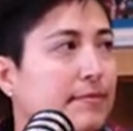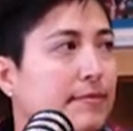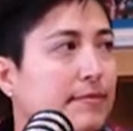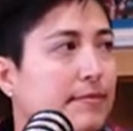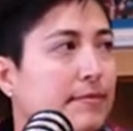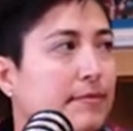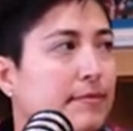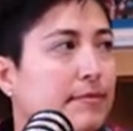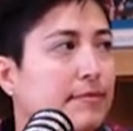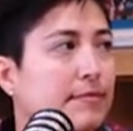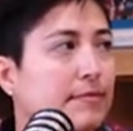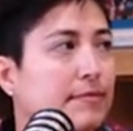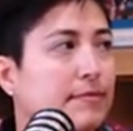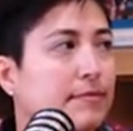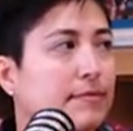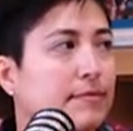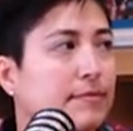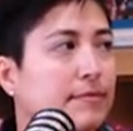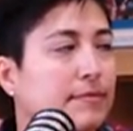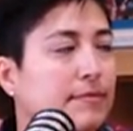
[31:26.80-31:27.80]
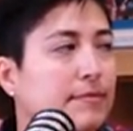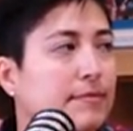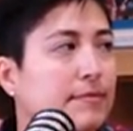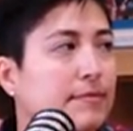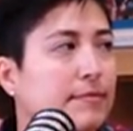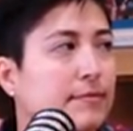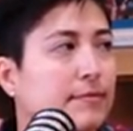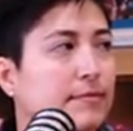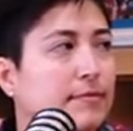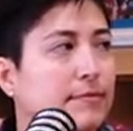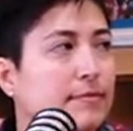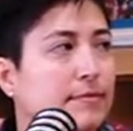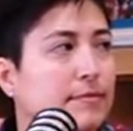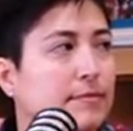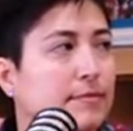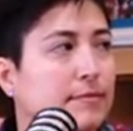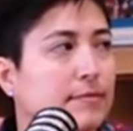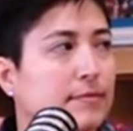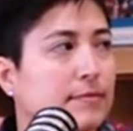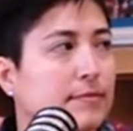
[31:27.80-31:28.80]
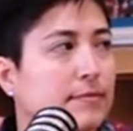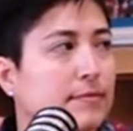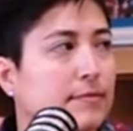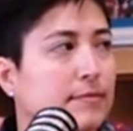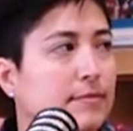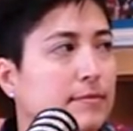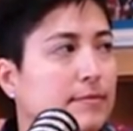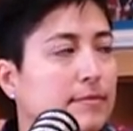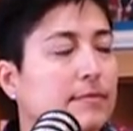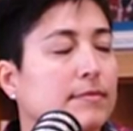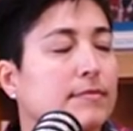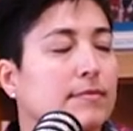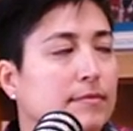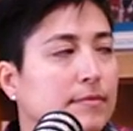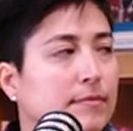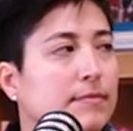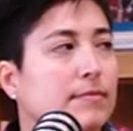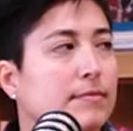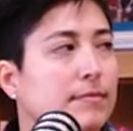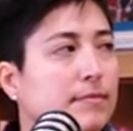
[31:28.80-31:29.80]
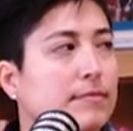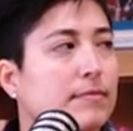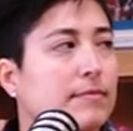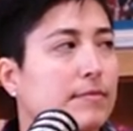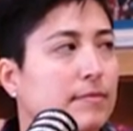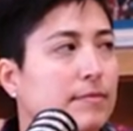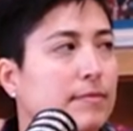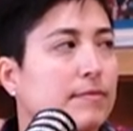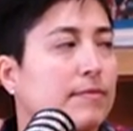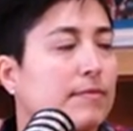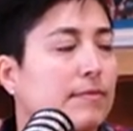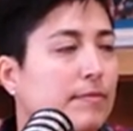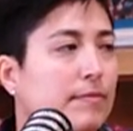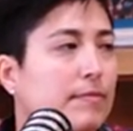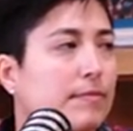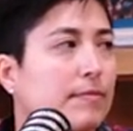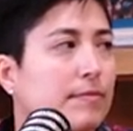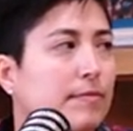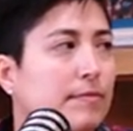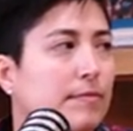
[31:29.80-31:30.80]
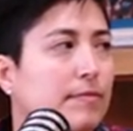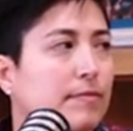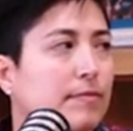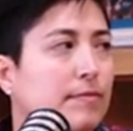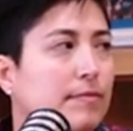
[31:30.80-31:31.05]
(silent)